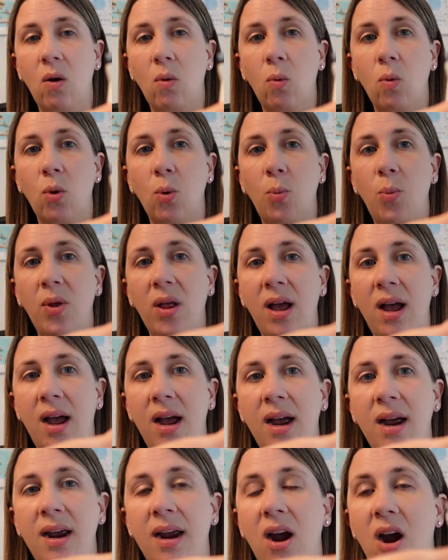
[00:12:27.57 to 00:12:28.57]
will
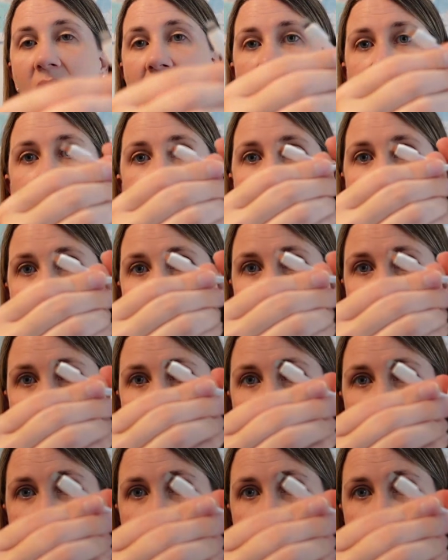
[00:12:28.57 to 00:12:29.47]
plug, already has it